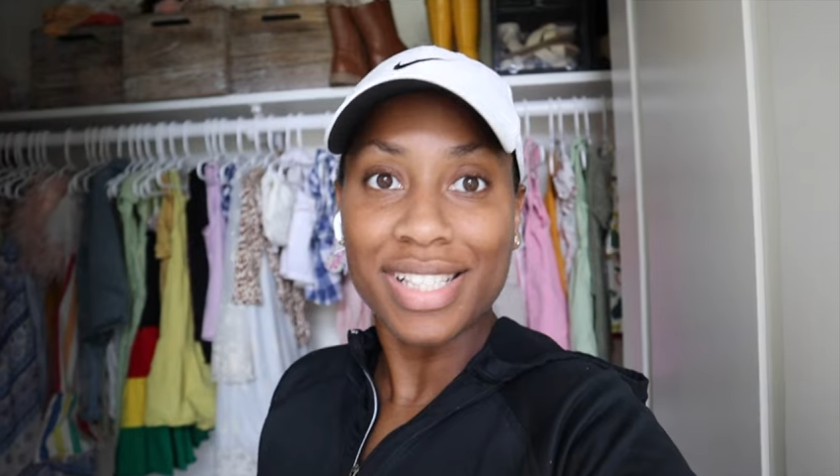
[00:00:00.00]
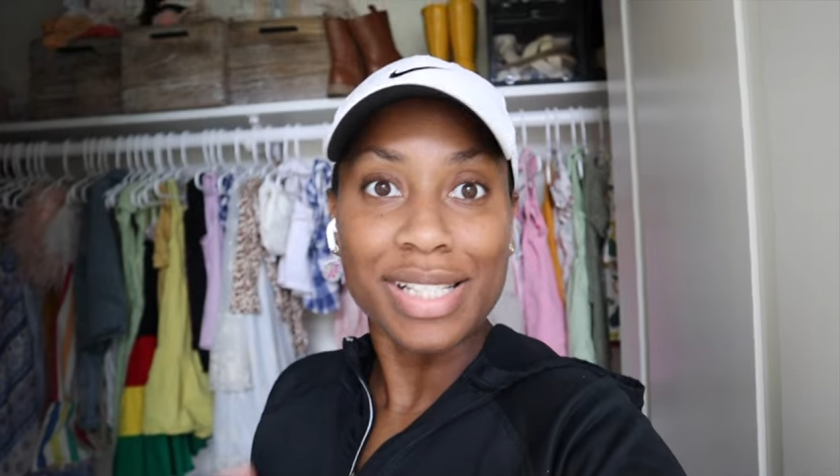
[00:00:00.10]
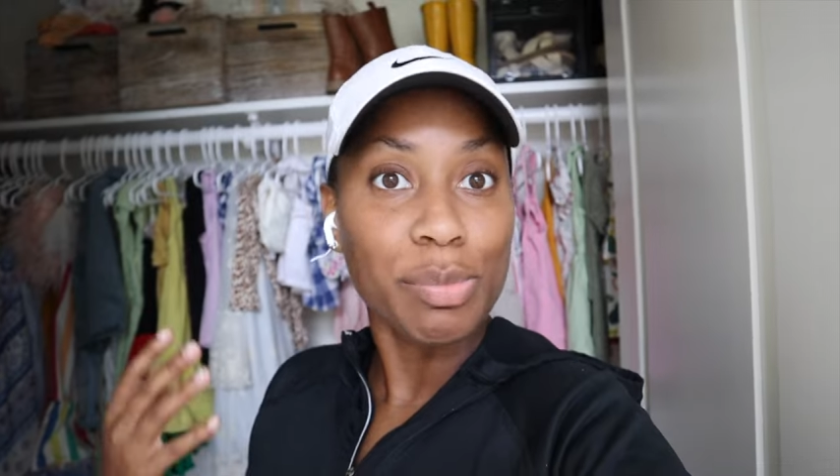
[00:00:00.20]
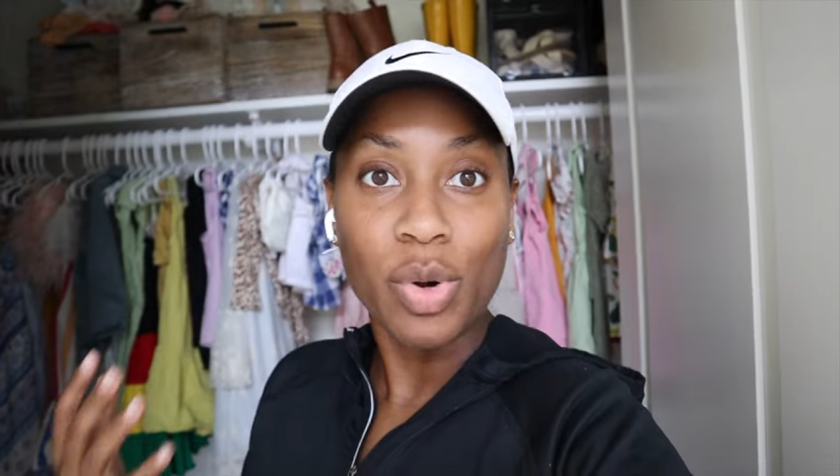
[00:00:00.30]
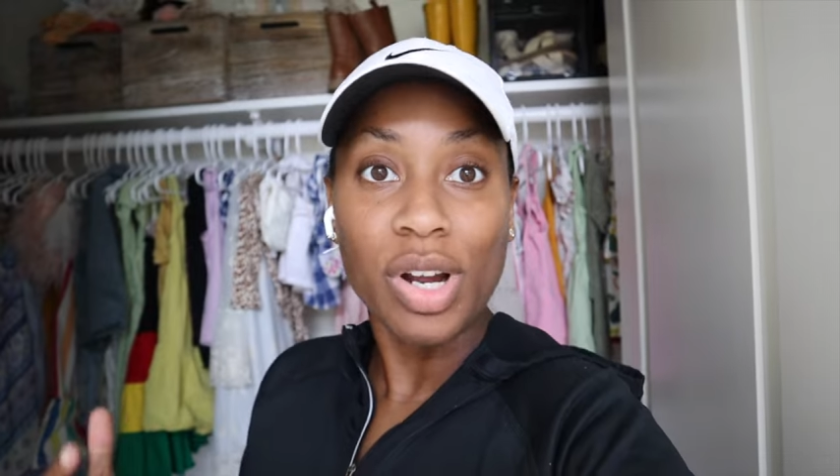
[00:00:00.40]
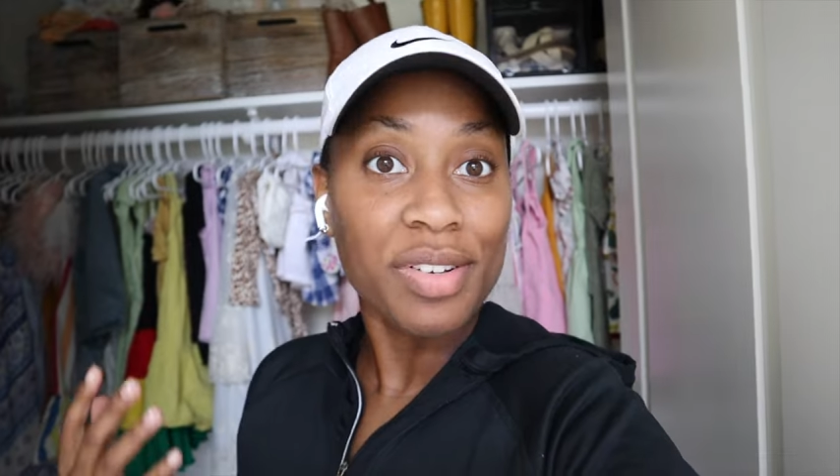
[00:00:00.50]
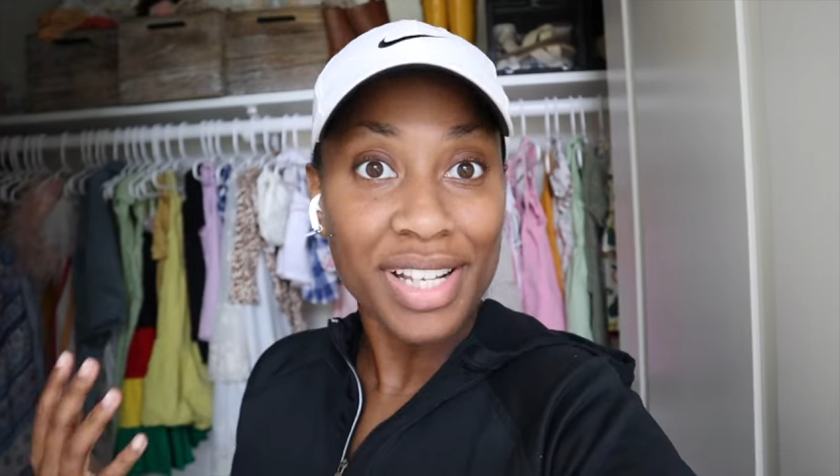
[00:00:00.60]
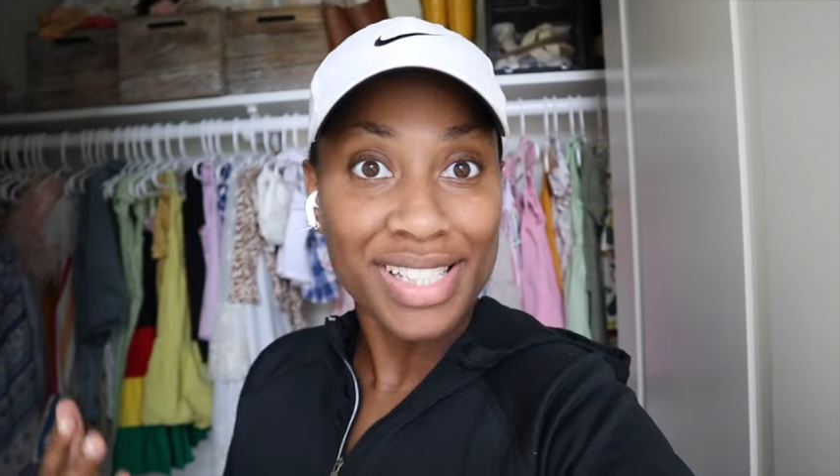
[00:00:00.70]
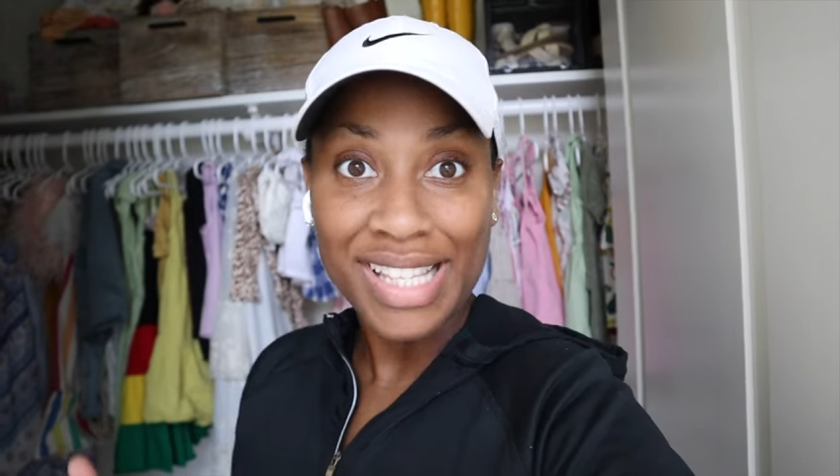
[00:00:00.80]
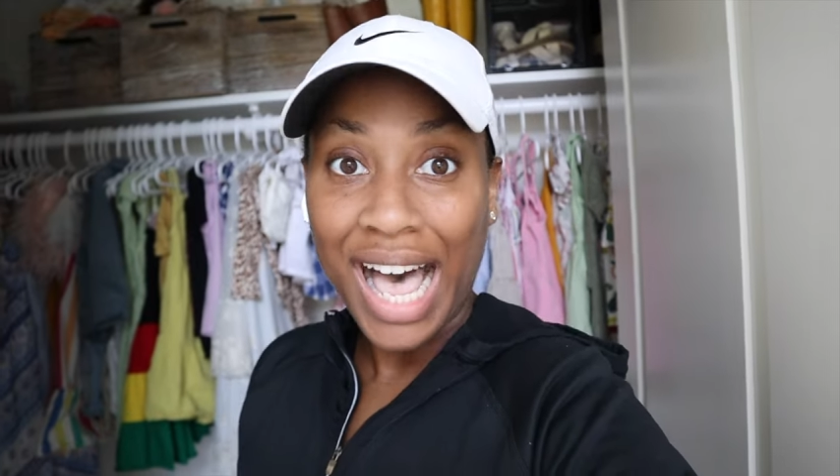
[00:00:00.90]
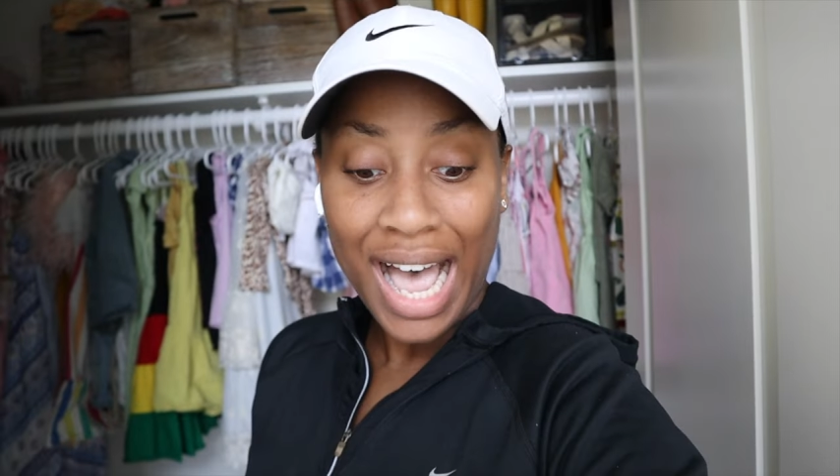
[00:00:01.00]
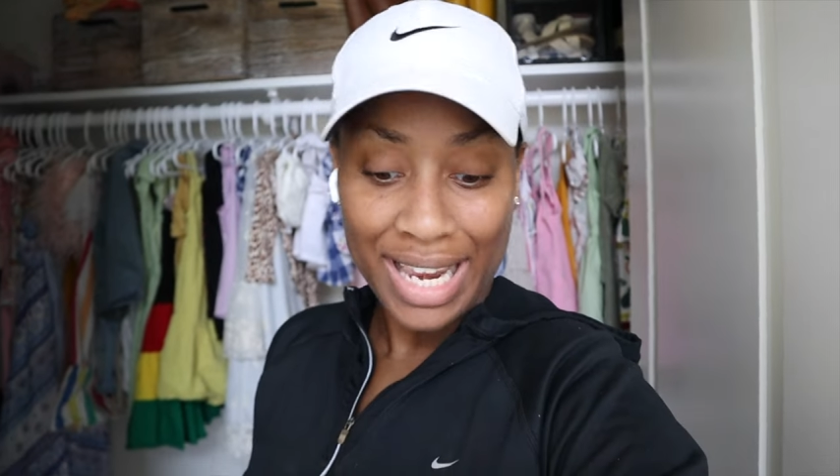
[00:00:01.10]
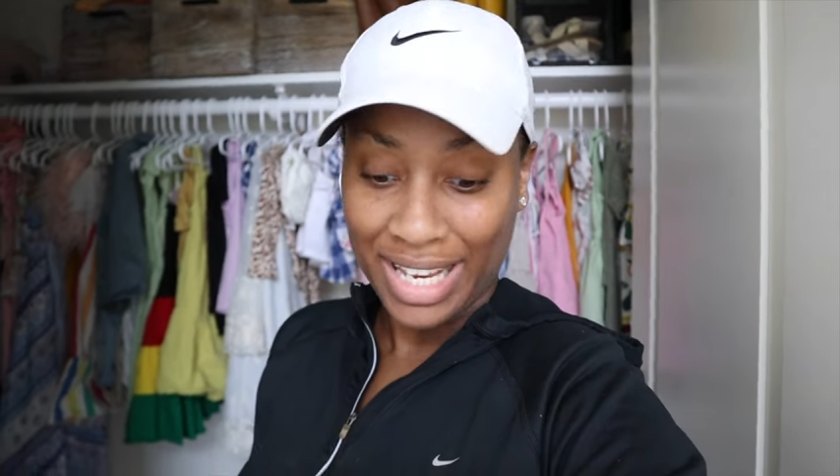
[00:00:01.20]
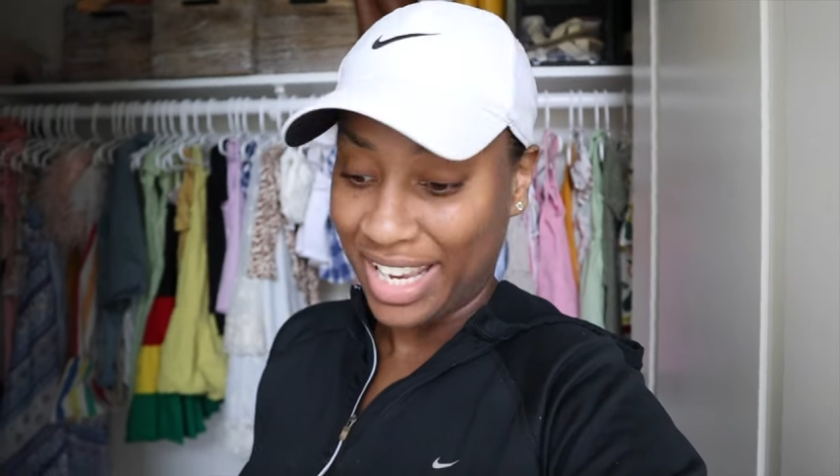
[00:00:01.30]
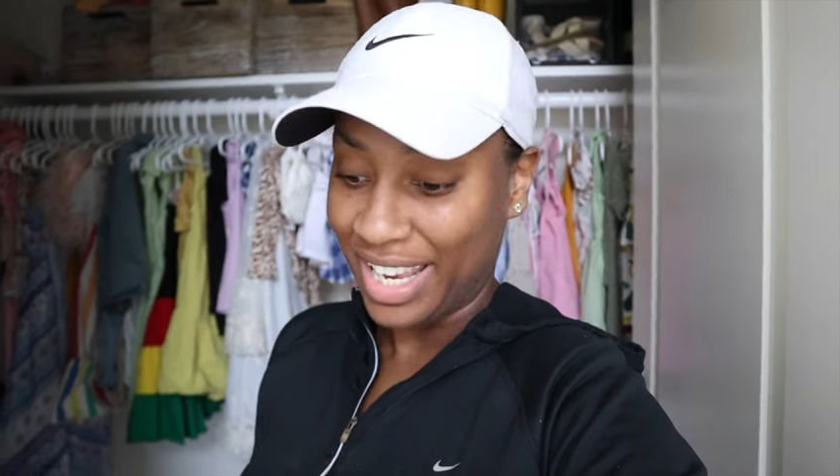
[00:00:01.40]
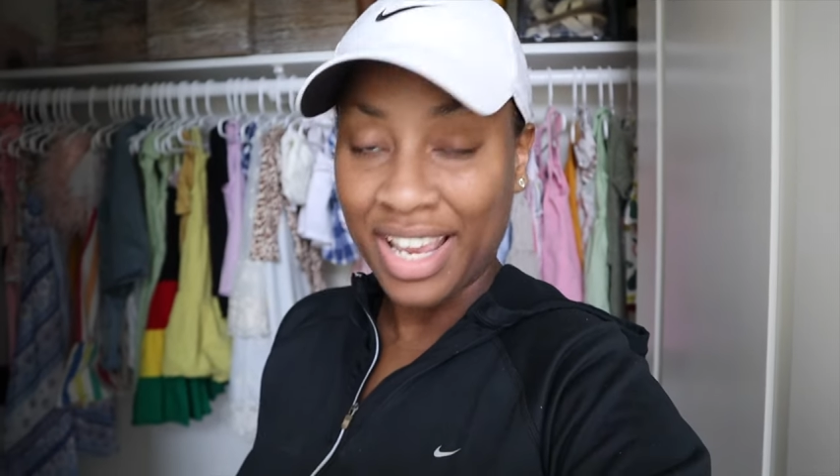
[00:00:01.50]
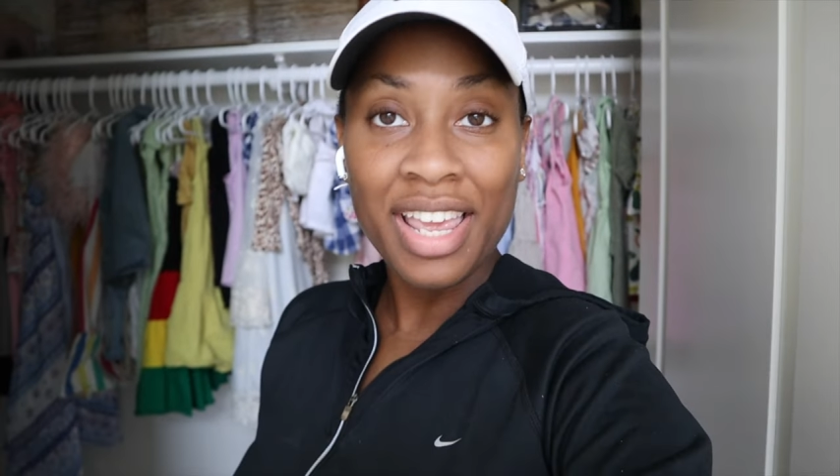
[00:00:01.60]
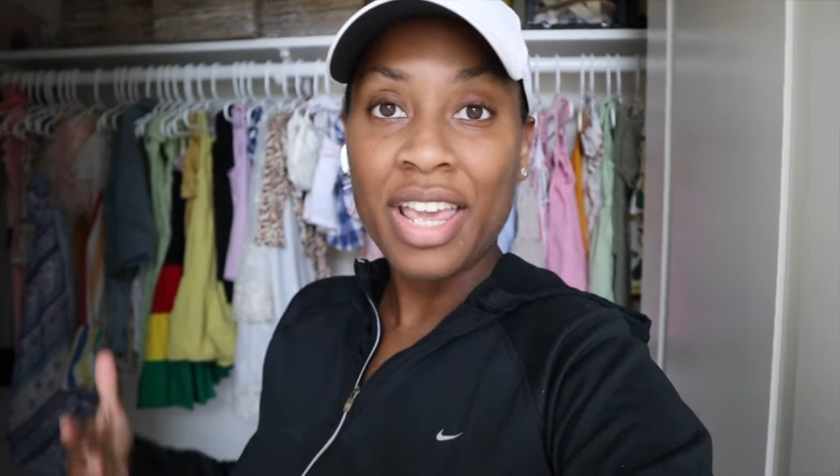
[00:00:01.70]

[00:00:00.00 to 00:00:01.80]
Is it more of anxiety?